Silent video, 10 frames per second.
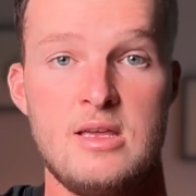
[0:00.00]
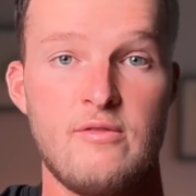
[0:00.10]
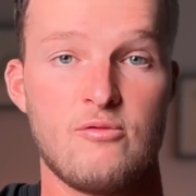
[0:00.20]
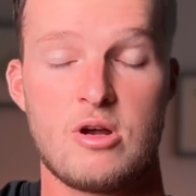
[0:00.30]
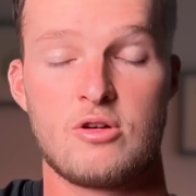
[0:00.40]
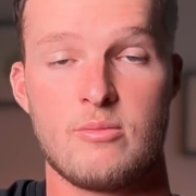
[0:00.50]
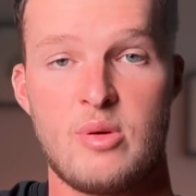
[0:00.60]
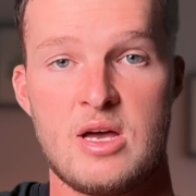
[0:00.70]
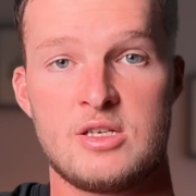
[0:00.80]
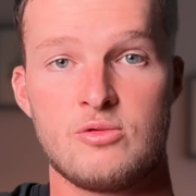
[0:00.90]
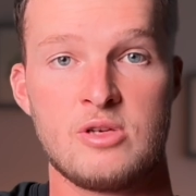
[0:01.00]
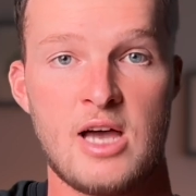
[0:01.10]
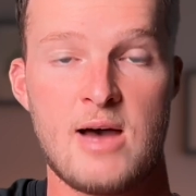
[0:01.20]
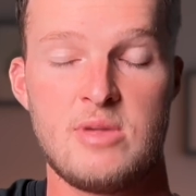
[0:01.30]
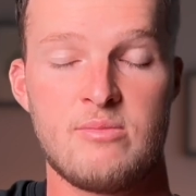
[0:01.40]
even when compared to
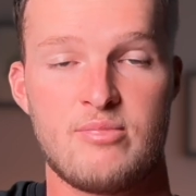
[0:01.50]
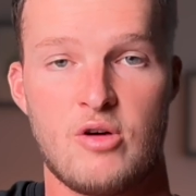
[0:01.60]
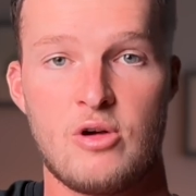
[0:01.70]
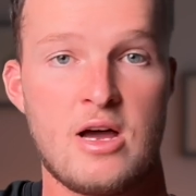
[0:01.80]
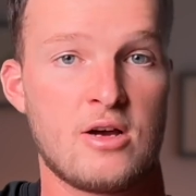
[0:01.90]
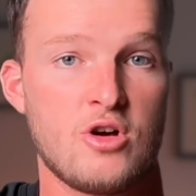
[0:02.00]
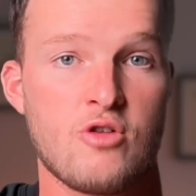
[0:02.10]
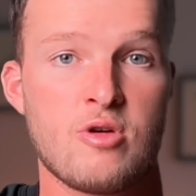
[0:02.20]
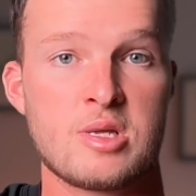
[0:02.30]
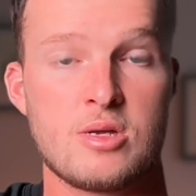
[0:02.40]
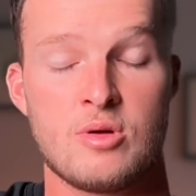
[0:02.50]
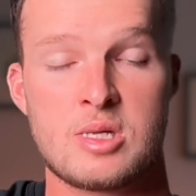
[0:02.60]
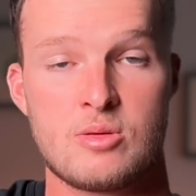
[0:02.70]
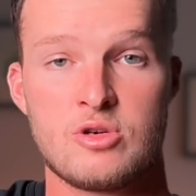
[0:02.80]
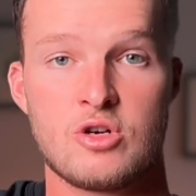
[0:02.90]
Garmin, Polar, Coros or
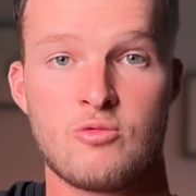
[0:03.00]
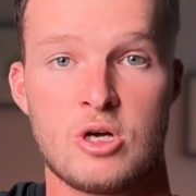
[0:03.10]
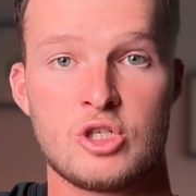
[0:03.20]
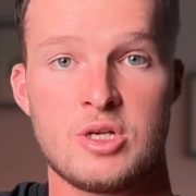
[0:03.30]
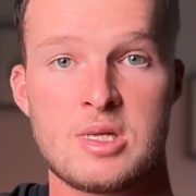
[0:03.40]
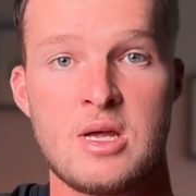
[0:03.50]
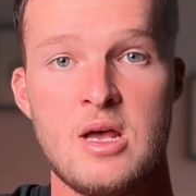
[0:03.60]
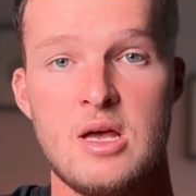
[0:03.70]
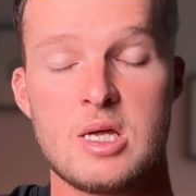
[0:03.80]
Suunto watches.